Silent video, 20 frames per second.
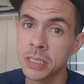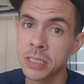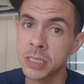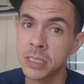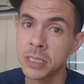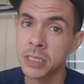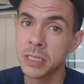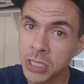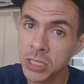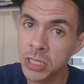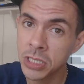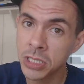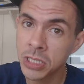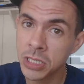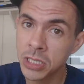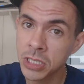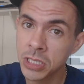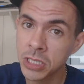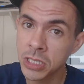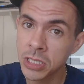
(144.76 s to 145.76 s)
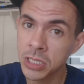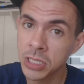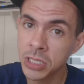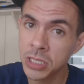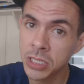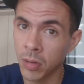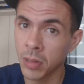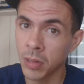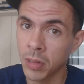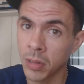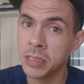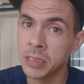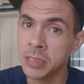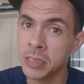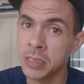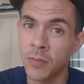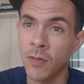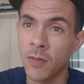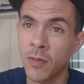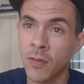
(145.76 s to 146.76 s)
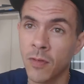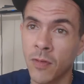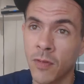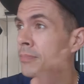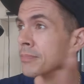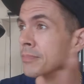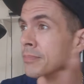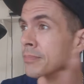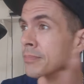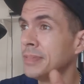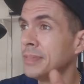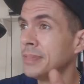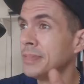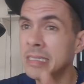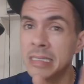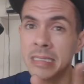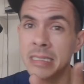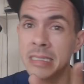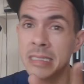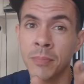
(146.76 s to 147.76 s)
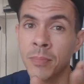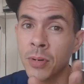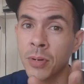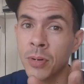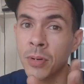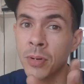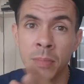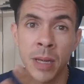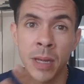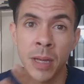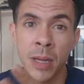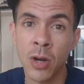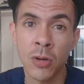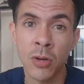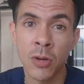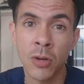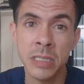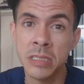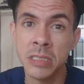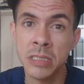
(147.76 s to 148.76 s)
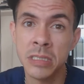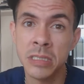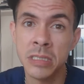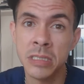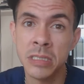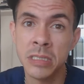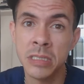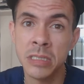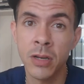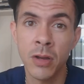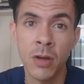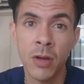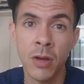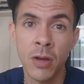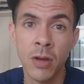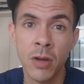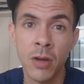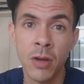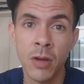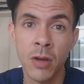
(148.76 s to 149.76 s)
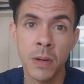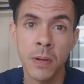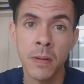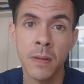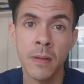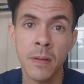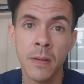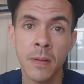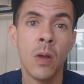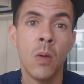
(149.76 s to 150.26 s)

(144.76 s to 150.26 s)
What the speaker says: Washington at New Orleans around December, maybe early December, late November.